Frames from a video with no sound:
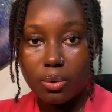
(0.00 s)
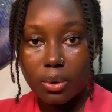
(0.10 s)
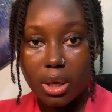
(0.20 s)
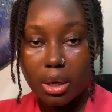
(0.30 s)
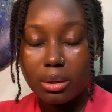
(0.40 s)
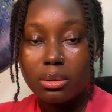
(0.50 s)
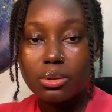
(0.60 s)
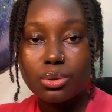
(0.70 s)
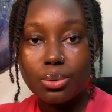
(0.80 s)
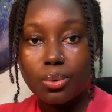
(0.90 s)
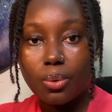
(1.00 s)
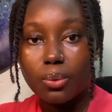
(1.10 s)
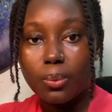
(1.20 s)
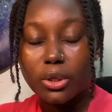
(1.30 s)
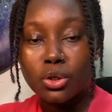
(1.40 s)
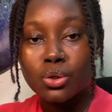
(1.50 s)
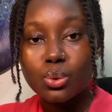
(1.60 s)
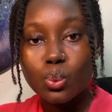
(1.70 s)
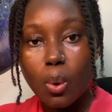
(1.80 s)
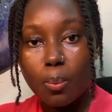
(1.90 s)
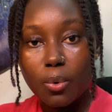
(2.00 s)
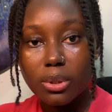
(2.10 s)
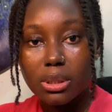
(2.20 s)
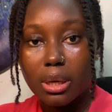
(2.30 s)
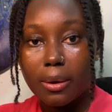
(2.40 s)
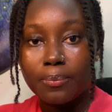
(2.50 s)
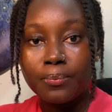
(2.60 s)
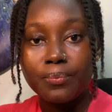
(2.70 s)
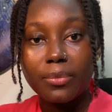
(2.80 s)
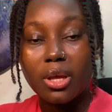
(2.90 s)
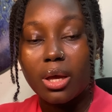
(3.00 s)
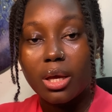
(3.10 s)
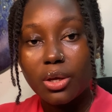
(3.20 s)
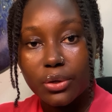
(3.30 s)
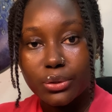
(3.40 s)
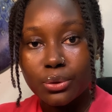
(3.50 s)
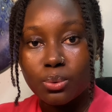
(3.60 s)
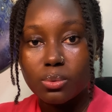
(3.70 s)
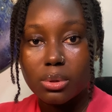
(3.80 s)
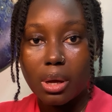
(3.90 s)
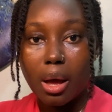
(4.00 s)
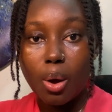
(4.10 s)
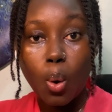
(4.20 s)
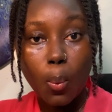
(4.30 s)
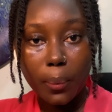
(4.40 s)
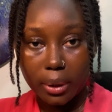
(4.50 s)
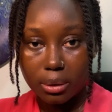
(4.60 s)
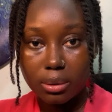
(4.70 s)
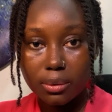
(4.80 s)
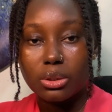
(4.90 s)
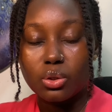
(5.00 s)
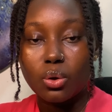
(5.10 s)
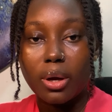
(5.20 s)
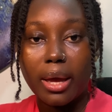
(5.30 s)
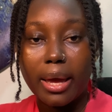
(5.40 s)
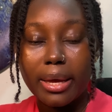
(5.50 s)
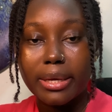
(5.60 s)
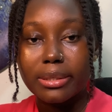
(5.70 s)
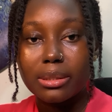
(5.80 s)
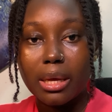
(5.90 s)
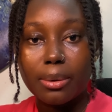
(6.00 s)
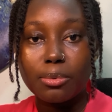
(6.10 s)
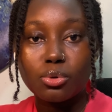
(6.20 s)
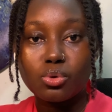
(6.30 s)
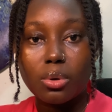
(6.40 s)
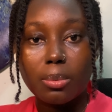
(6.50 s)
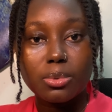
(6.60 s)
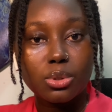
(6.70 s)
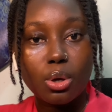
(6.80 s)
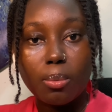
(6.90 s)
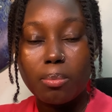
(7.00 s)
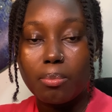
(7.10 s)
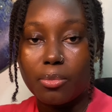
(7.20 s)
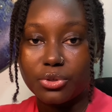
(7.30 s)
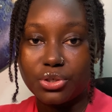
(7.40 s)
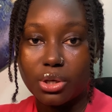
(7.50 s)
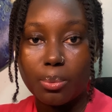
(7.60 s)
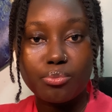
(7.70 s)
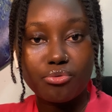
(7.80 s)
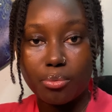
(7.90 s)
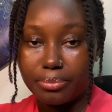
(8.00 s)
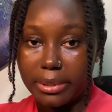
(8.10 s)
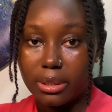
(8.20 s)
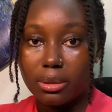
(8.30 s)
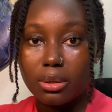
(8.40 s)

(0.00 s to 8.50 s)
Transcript: okay? So when you use warm water, the hair cuticles are open. Your hair is able to absorb moisture properly.